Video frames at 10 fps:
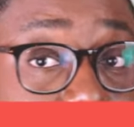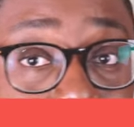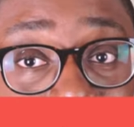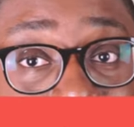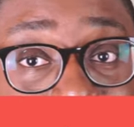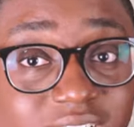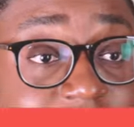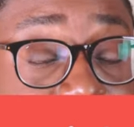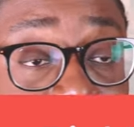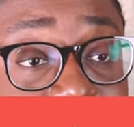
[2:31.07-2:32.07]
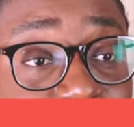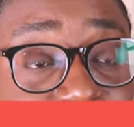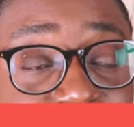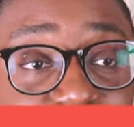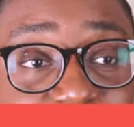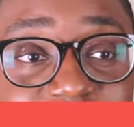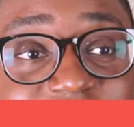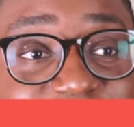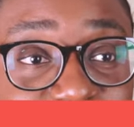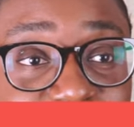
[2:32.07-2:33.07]
or kids prefer
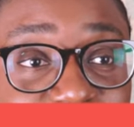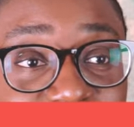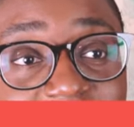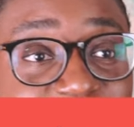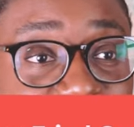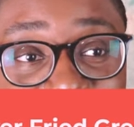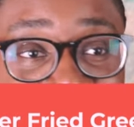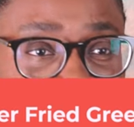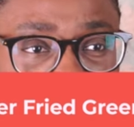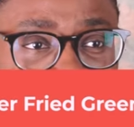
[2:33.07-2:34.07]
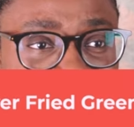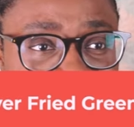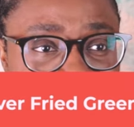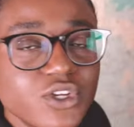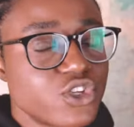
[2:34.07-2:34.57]
cheese over fried green spinach.